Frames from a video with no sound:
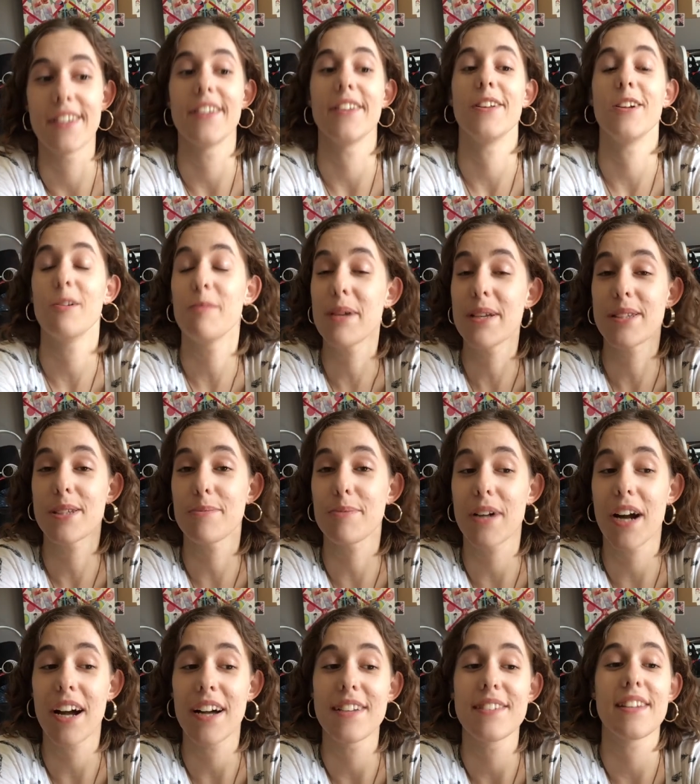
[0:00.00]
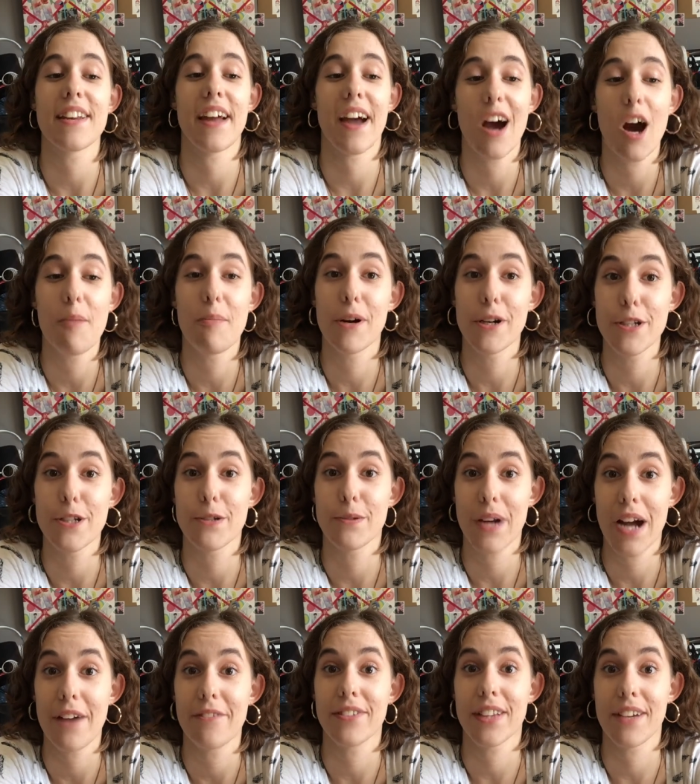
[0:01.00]
You'll be surprised at how much you
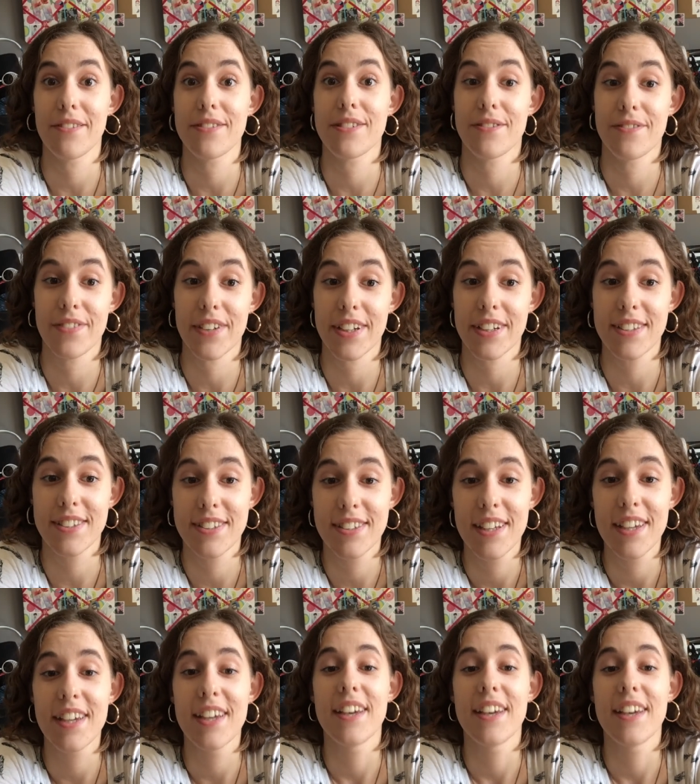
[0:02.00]
have left to fix,